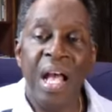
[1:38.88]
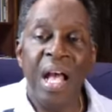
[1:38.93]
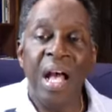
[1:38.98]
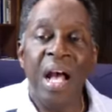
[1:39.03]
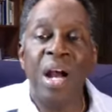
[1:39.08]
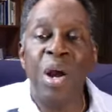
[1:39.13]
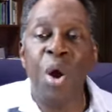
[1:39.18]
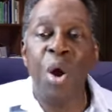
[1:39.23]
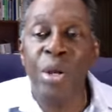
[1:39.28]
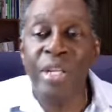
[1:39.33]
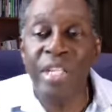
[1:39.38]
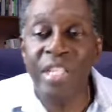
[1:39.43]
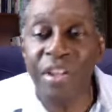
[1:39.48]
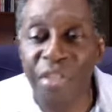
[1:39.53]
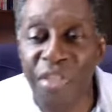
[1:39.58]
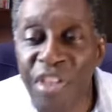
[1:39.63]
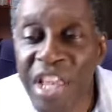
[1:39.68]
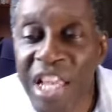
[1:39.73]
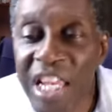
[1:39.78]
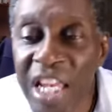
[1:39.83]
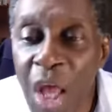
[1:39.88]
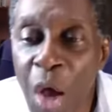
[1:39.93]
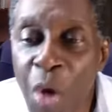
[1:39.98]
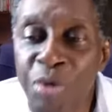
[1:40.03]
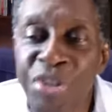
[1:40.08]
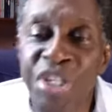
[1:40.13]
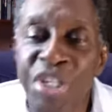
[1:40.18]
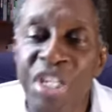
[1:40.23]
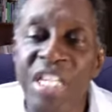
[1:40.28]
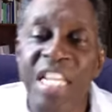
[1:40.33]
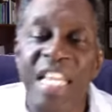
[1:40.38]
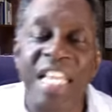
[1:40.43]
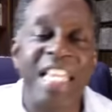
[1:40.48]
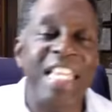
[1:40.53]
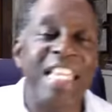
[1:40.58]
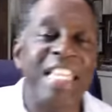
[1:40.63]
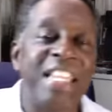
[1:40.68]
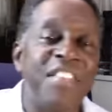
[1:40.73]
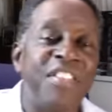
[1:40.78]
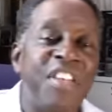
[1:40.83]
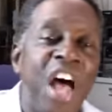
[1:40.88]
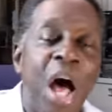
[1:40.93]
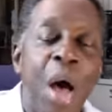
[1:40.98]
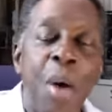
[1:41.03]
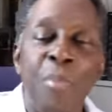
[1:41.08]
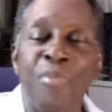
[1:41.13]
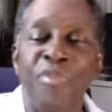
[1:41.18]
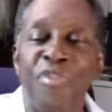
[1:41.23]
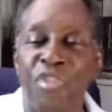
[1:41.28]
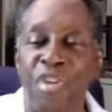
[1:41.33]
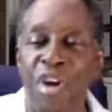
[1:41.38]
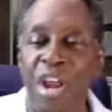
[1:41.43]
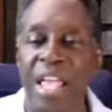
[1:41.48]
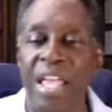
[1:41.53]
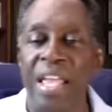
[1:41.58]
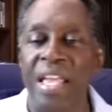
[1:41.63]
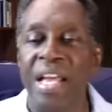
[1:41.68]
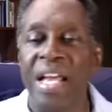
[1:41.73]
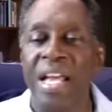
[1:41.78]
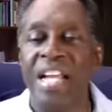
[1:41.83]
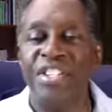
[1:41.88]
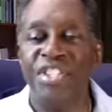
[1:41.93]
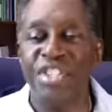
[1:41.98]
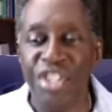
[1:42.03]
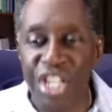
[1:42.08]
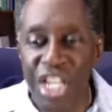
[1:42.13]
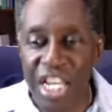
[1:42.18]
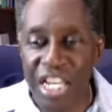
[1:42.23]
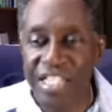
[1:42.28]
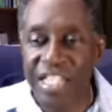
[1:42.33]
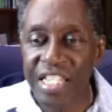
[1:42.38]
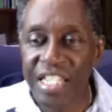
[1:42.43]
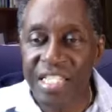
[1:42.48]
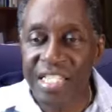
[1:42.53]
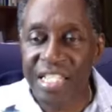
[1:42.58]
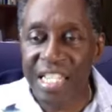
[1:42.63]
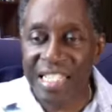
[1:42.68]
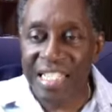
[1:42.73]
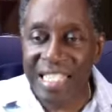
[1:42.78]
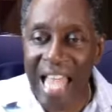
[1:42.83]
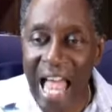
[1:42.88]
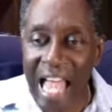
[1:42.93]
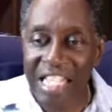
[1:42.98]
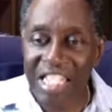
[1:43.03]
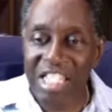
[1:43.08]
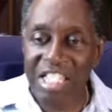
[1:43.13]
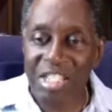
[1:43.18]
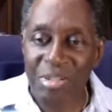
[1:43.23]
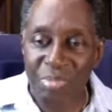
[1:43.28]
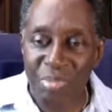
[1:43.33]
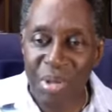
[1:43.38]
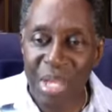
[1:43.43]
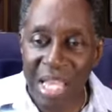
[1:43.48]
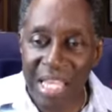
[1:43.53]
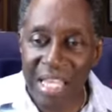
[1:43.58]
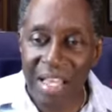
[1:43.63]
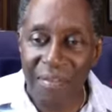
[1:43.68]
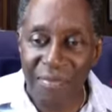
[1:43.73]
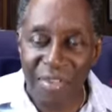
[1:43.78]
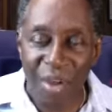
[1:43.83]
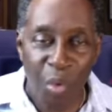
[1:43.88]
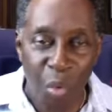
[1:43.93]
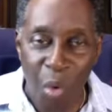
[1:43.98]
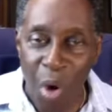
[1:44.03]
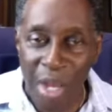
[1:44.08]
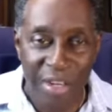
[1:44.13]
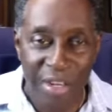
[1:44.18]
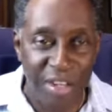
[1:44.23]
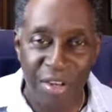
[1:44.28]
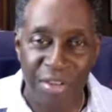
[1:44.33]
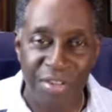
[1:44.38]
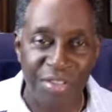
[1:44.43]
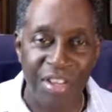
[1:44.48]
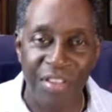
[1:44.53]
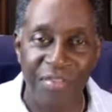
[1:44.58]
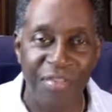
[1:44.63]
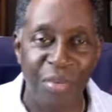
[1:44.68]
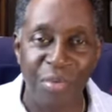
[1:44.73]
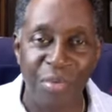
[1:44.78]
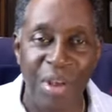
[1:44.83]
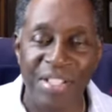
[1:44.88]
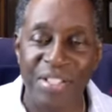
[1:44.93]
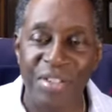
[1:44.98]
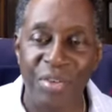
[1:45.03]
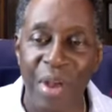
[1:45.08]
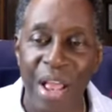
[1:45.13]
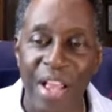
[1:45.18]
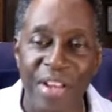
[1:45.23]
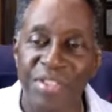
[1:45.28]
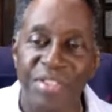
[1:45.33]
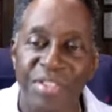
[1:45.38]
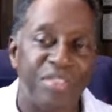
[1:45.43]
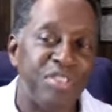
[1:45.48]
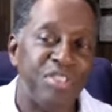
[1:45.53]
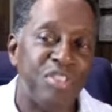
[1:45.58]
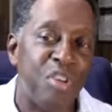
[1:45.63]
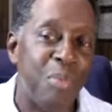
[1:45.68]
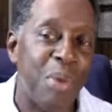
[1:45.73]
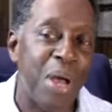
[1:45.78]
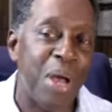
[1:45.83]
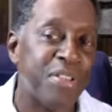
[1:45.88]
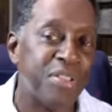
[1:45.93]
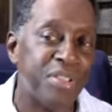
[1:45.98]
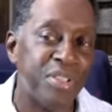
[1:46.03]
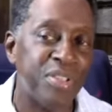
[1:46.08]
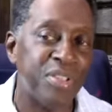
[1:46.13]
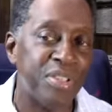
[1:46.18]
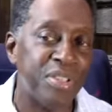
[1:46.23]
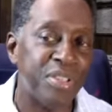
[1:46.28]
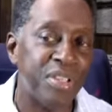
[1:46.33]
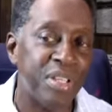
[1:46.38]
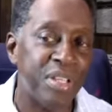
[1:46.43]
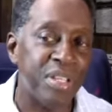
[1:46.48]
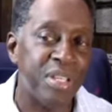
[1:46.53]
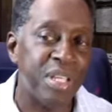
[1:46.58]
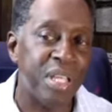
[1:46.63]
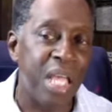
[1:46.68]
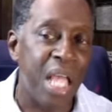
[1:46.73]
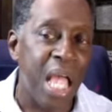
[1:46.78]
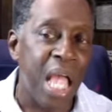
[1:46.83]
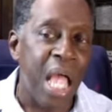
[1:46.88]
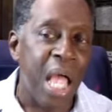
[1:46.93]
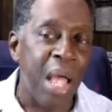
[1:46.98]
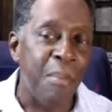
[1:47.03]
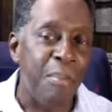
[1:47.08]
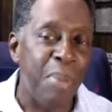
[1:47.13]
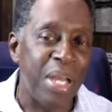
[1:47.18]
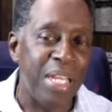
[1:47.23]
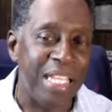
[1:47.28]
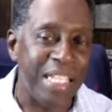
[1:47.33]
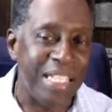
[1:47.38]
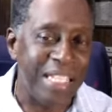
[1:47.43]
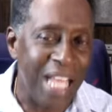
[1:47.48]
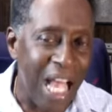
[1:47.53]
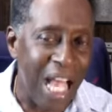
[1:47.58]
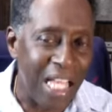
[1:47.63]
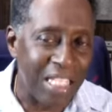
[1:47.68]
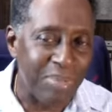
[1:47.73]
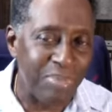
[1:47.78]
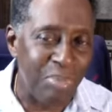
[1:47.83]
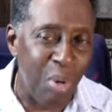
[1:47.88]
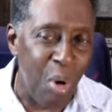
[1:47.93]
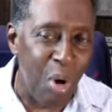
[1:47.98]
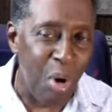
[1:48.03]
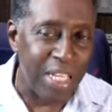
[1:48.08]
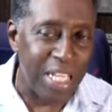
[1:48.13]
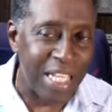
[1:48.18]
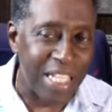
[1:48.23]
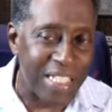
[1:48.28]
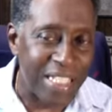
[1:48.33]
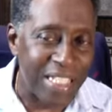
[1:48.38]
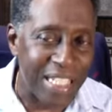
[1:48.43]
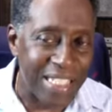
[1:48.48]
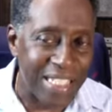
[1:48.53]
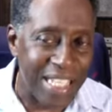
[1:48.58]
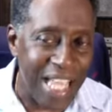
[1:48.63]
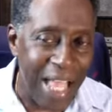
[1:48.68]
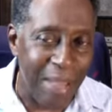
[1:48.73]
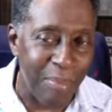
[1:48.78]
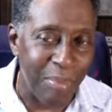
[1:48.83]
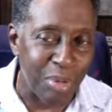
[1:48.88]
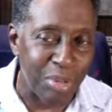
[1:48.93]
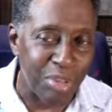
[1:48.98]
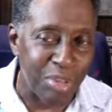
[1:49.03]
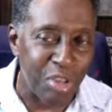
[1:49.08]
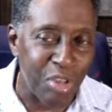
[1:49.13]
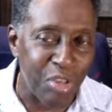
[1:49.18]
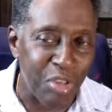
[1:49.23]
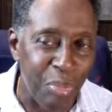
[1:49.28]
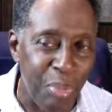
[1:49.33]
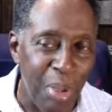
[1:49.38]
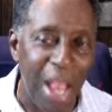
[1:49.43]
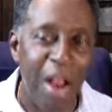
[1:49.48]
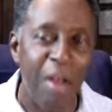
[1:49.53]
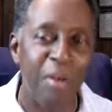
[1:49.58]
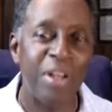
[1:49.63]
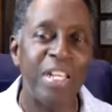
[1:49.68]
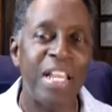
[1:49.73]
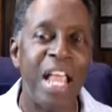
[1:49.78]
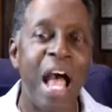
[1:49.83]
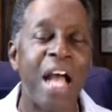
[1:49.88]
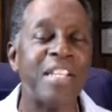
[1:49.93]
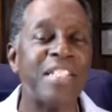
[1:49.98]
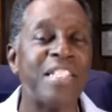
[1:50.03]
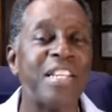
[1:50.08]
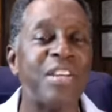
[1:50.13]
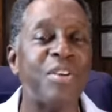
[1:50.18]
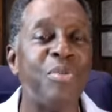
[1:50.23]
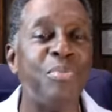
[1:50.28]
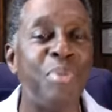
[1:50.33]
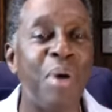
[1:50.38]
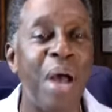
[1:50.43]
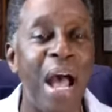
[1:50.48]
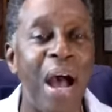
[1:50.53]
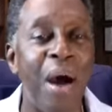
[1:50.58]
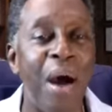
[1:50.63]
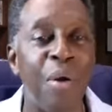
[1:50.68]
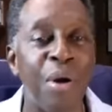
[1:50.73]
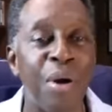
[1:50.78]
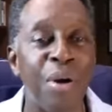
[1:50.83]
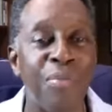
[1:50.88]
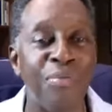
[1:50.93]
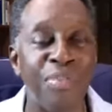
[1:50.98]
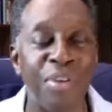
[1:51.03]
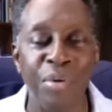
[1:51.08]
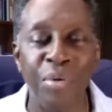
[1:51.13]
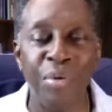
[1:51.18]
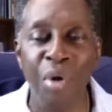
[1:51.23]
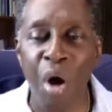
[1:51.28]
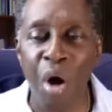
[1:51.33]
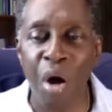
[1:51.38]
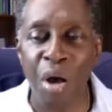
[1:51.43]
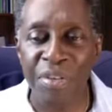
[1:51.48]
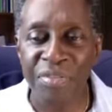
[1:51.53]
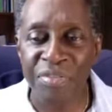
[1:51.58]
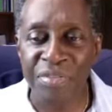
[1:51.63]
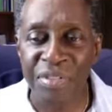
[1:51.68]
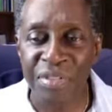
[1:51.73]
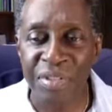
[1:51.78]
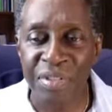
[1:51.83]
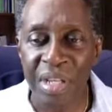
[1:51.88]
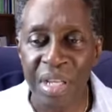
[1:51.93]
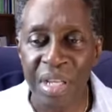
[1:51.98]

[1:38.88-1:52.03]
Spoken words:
According to theologian Edith Humphrey, Jesus does not speak of the wonders of the resurrection so much, but he does point his disciples to the paradoxical power of the cross.